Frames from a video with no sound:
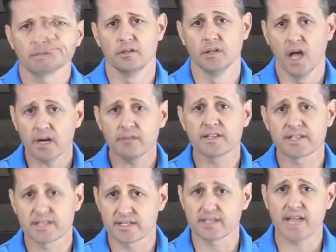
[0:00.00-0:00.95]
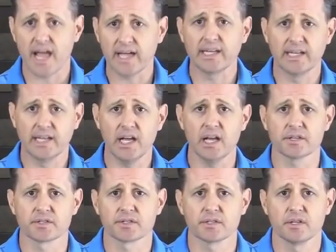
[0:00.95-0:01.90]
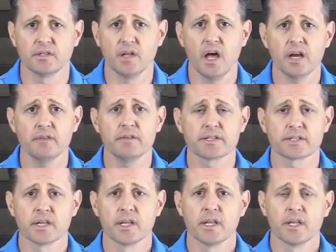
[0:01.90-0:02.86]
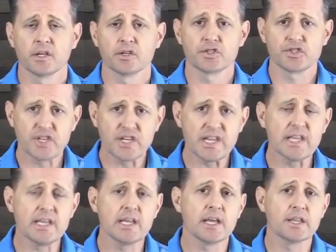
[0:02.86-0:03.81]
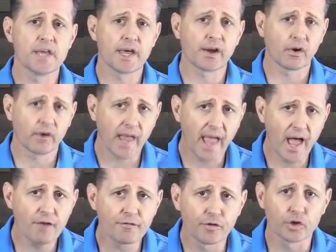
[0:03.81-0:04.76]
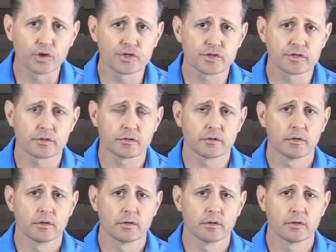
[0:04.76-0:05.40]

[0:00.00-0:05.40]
A lot of this is attacking us. A lot of us see that our efforts